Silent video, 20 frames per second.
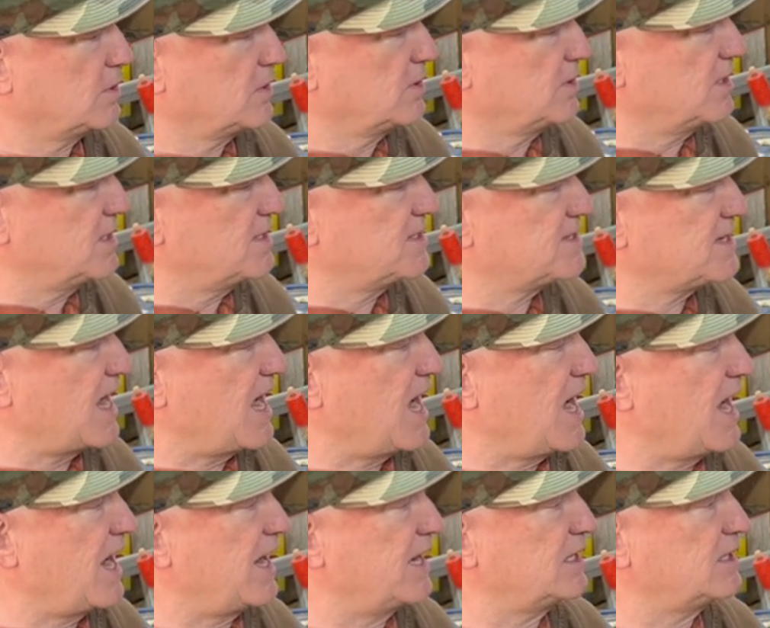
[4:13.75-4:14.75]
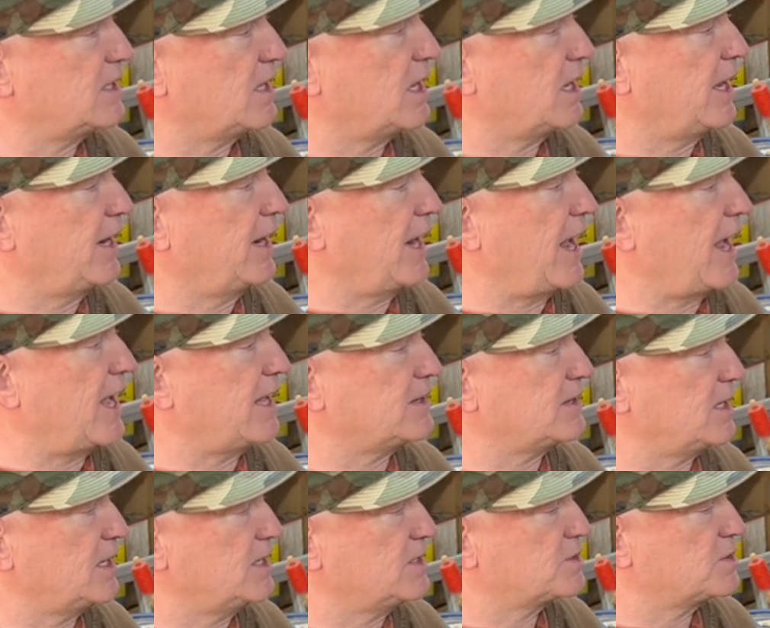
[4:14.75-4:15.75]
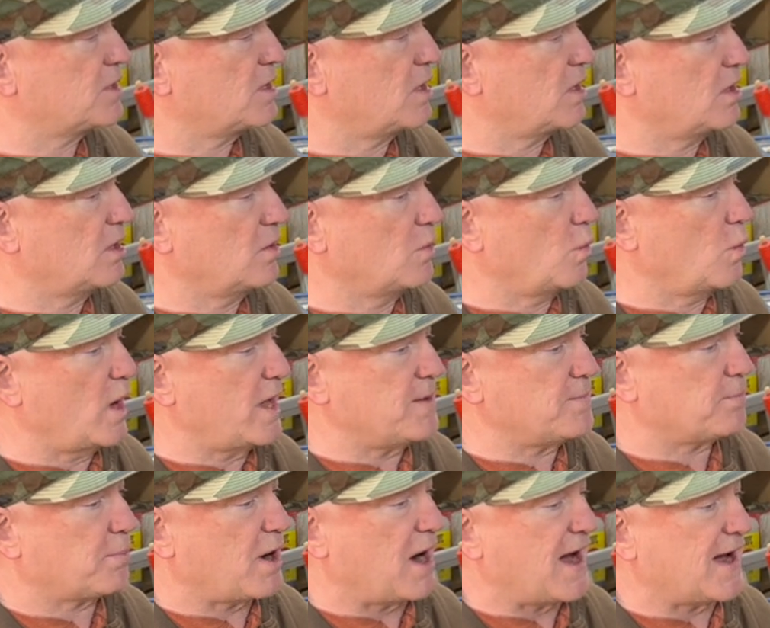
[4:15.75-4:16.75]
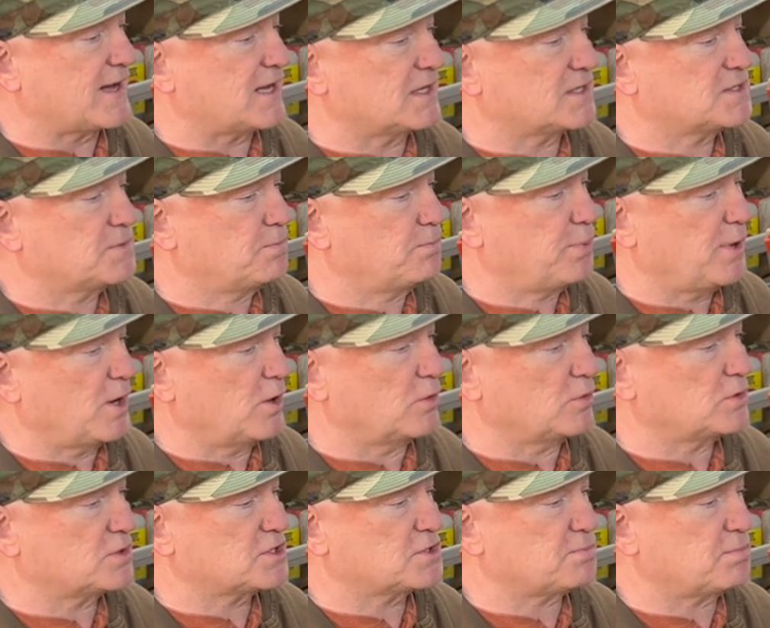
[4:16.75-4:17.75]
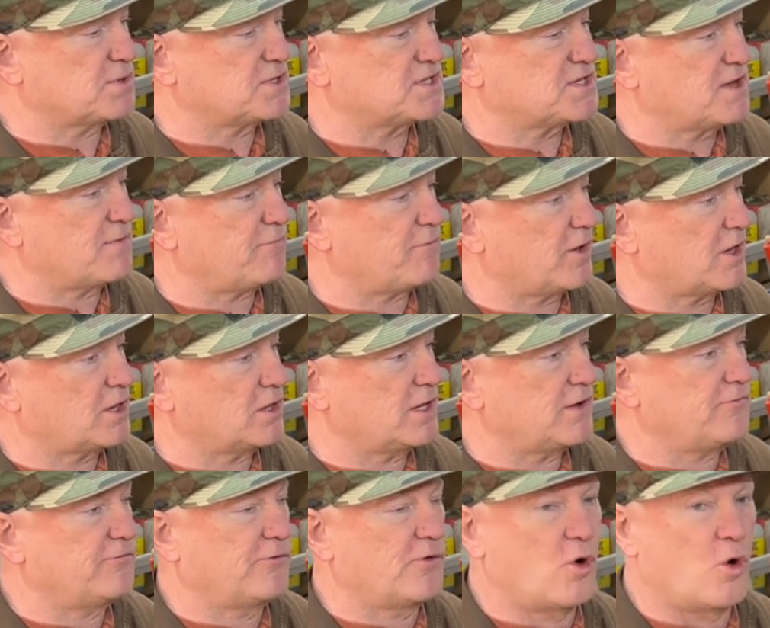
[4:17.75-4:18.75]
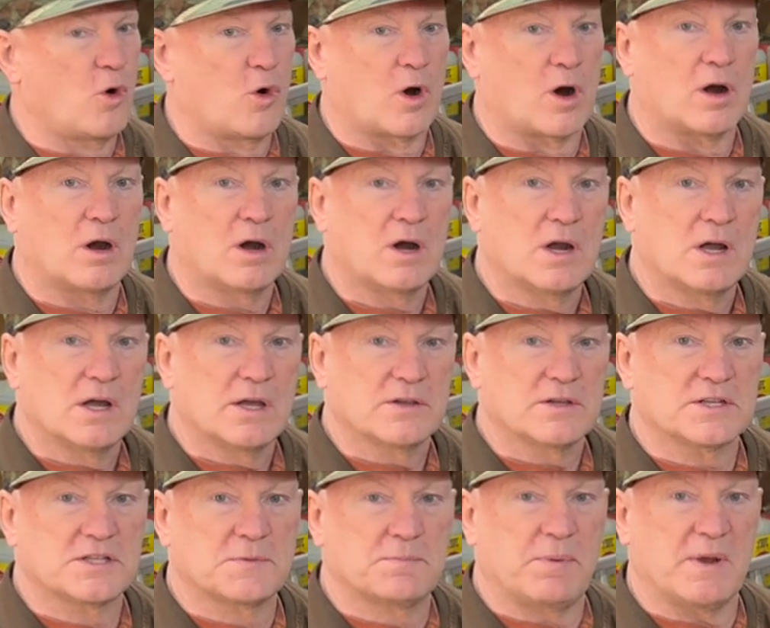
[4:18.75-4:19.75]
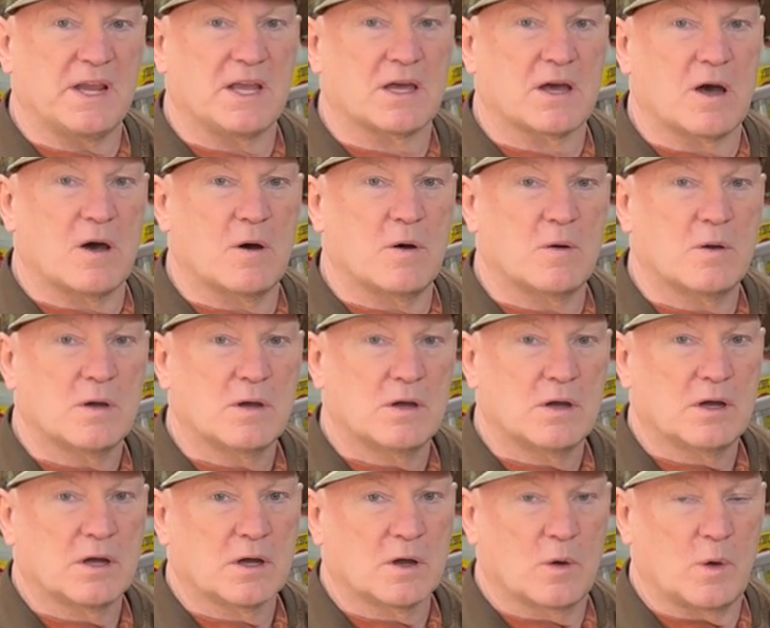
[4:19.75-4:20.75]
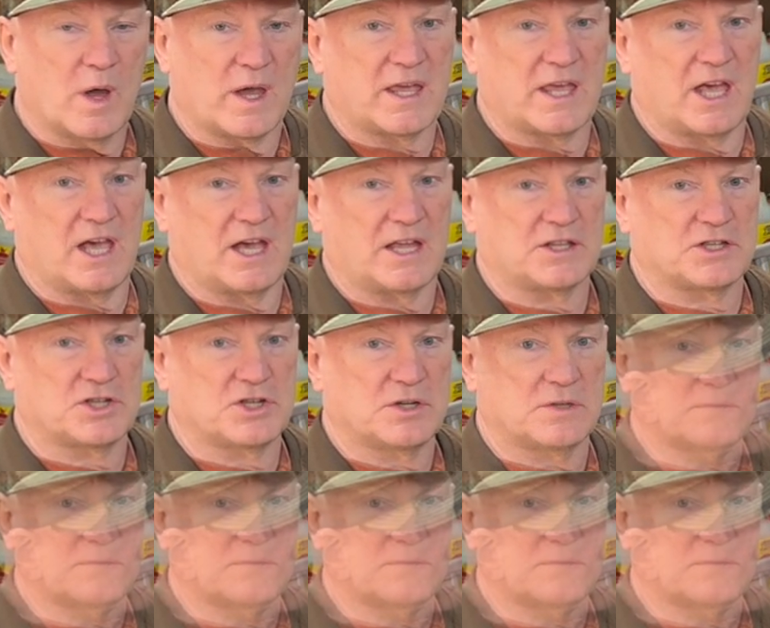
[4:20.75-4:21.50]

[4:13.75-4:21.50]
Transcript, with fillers: designed and had these weight brackets built specifically for the SpeeCo quick hitch.